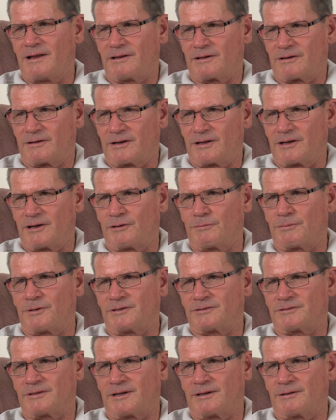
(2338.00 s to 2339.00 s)
you got to help
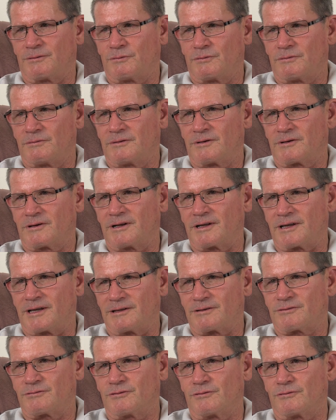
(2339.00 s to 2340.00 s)
each other. You got to
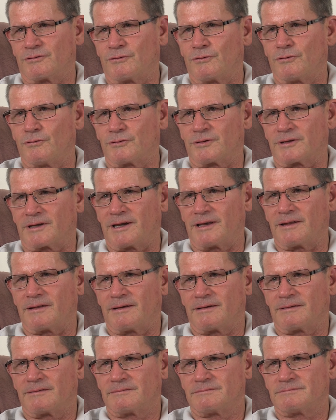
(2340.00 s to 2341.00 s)
get through it all together.
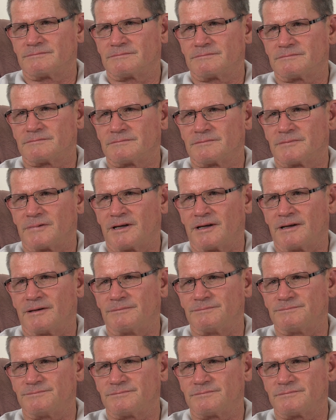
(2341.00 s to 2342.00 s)

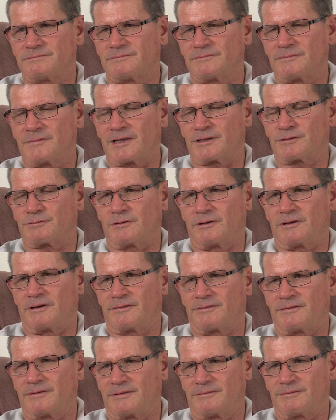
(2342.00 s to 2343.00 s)
That's what I
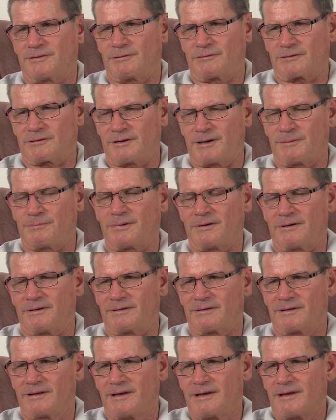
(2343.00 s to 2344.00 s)
think. If you're a grandparent,
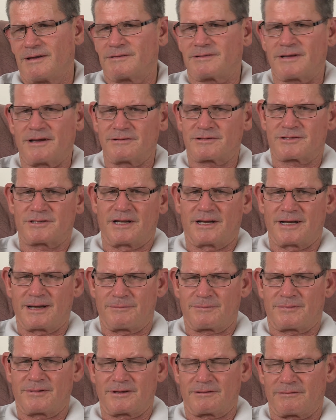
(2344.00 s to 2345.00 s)
don't stand up
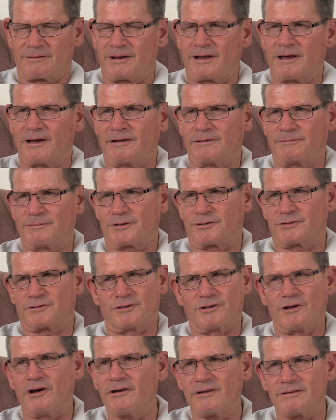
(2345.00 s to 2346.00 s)
and think alone, because you're
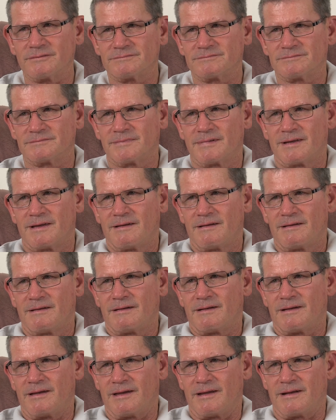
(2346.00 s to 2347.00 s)
not.
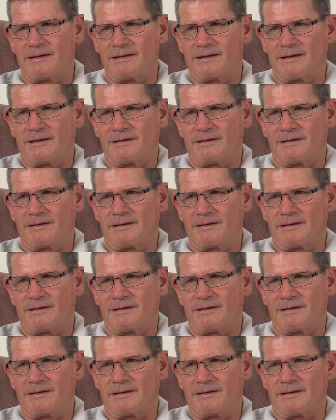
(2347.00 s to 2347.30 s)
And